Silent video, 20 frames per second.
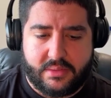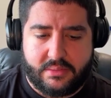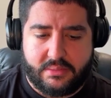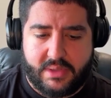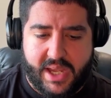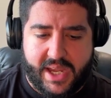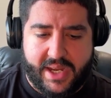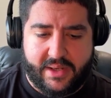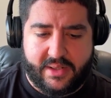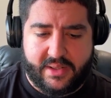
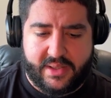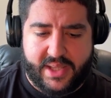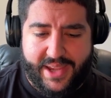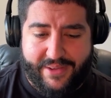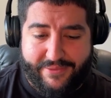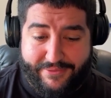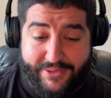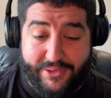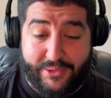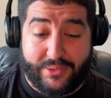And they
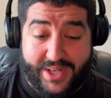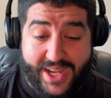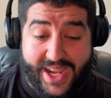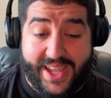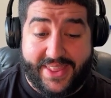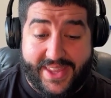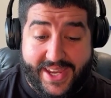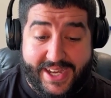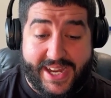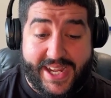filled
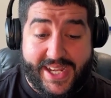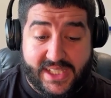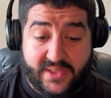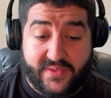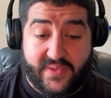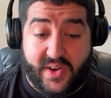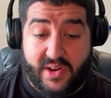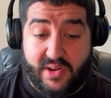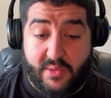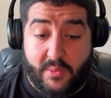out their needs
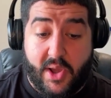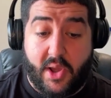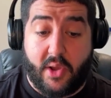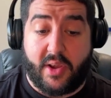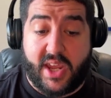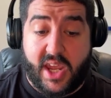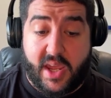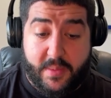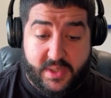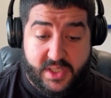very well.
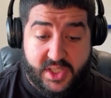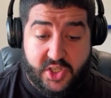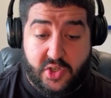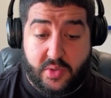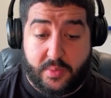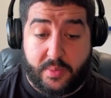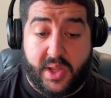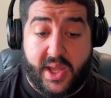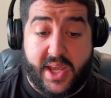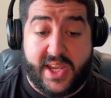Key
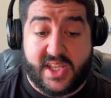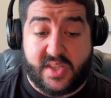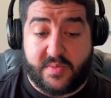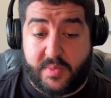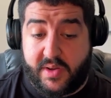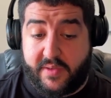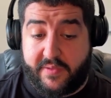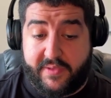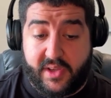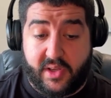position players,
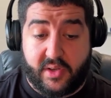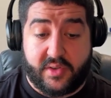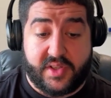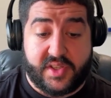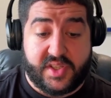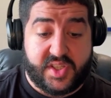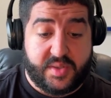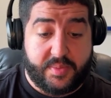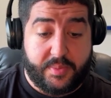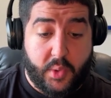
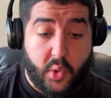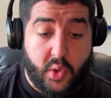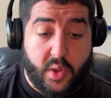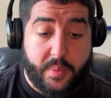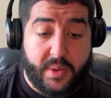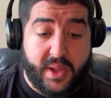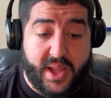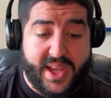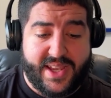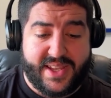midfielders, smaller
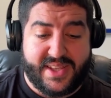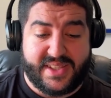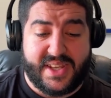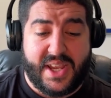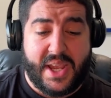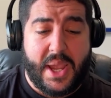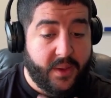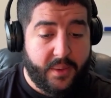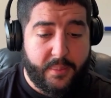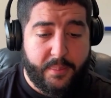players.
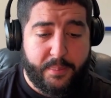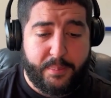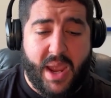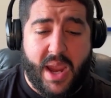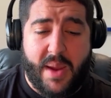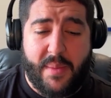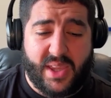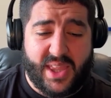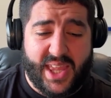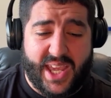
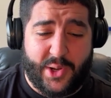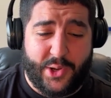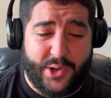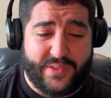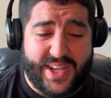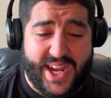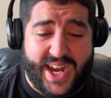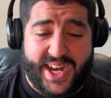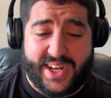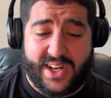Maybe they could have
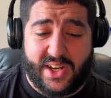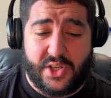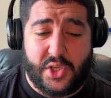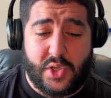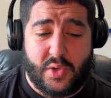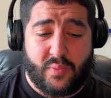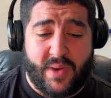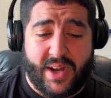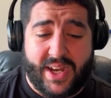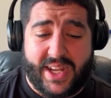taken a
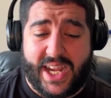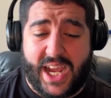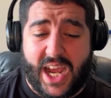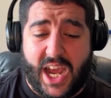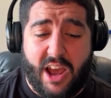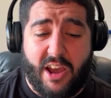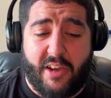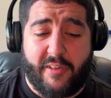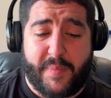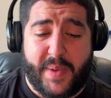new running
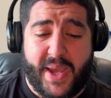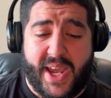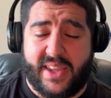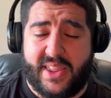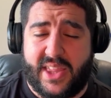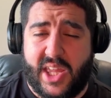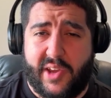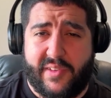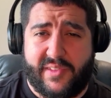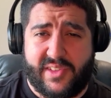halfback.
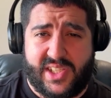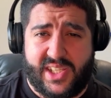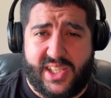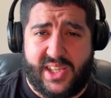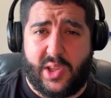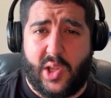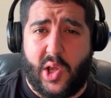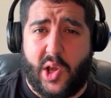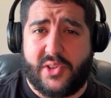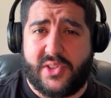They obviously
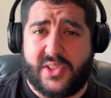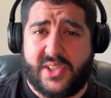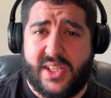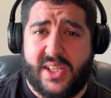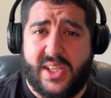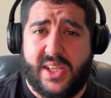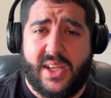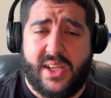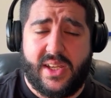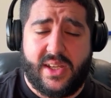lost
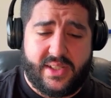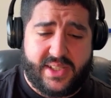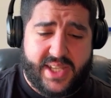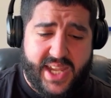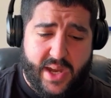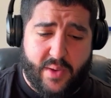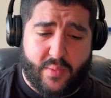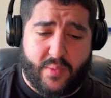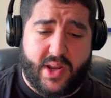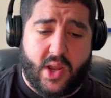
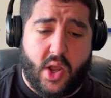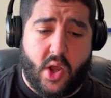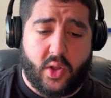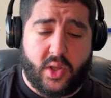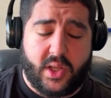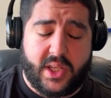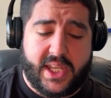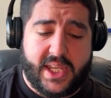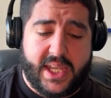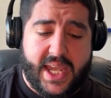Dan
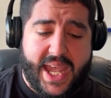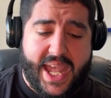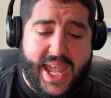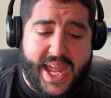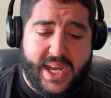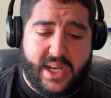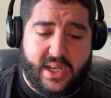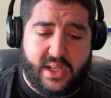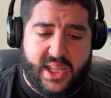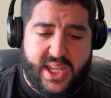Rioli
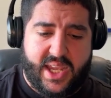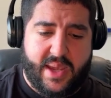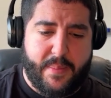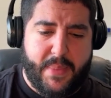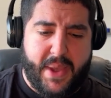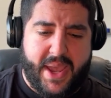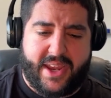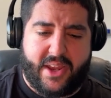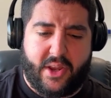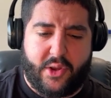and Liam
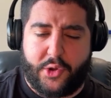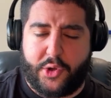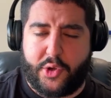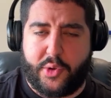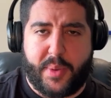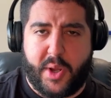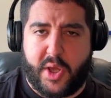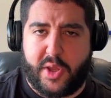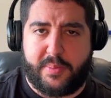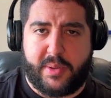Baker, who could
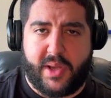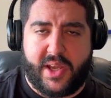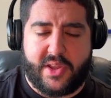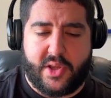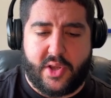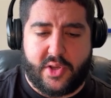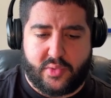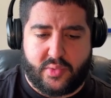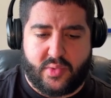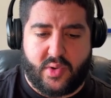both play
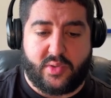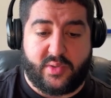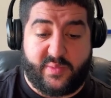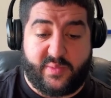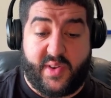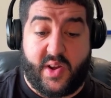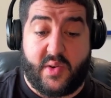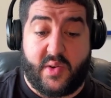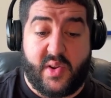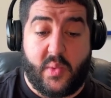those roles
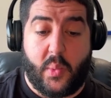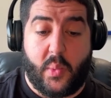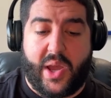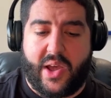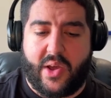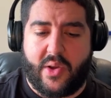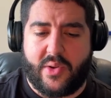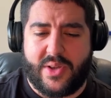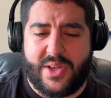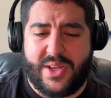very
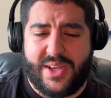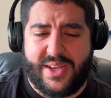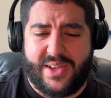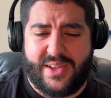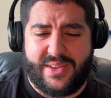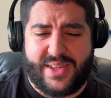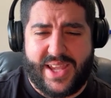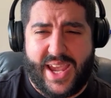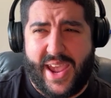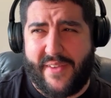well.
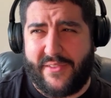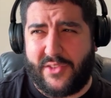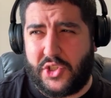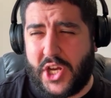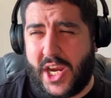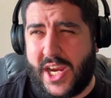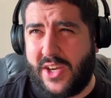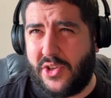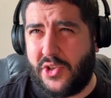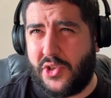They have
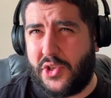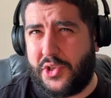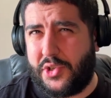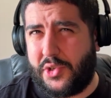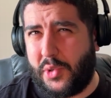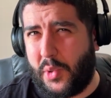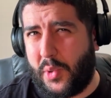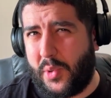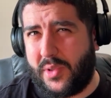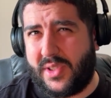Jaden
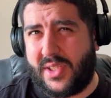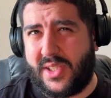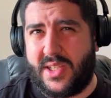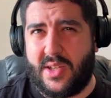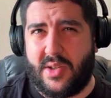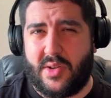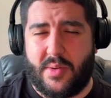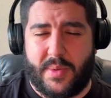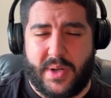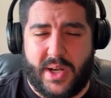Short
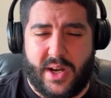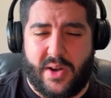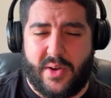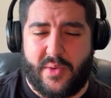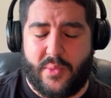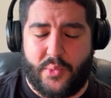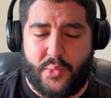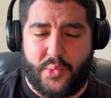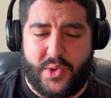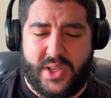still, but I
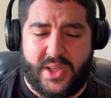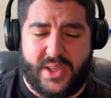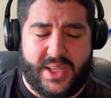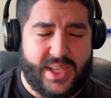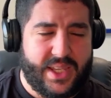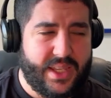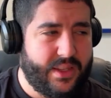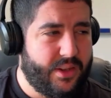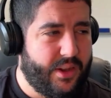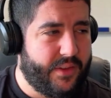don't
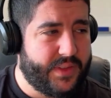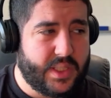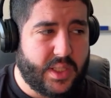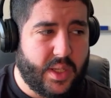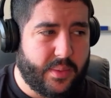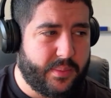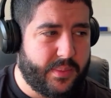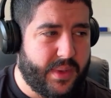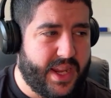really, off the top of my